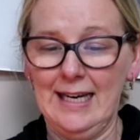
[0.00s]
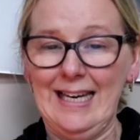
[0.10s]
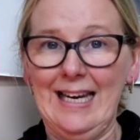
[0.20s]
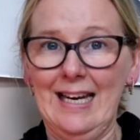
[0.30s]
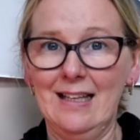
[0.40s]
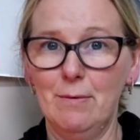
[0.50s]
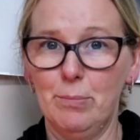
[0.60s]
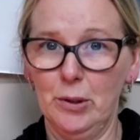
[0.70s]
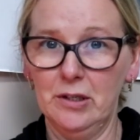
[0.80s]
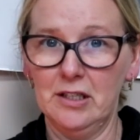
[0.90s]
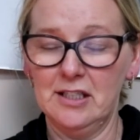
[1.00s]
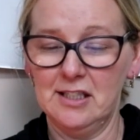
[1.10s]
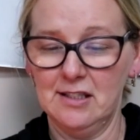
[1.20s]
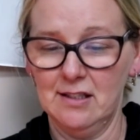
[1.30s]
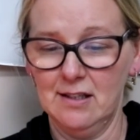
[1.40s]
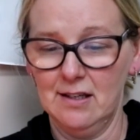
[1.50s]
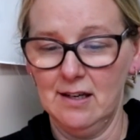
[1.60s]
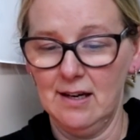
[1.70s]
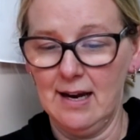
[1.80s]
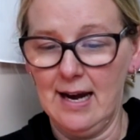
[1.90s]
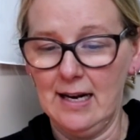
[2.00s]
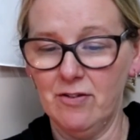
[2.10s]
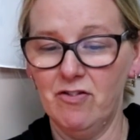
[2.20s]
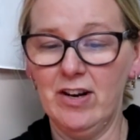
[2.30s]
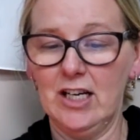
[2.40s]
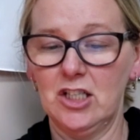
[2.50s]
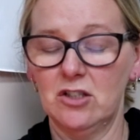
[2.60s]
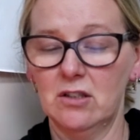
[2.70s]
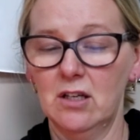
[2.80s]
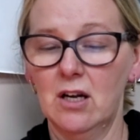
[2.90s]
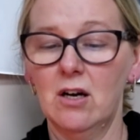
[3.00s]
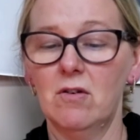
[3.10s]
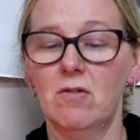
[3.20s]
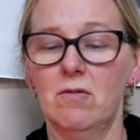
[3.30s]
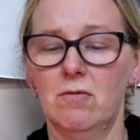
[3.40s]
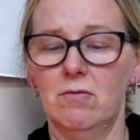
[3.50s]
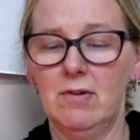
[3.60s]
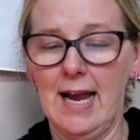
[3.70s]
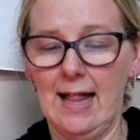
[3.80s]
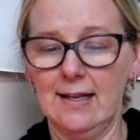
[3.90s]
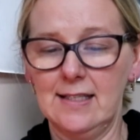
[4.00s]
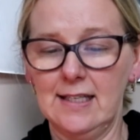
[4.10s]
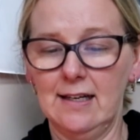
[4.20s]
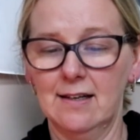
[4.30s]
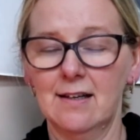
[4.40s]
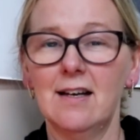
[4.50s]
Keely Books, and Fictional Reality.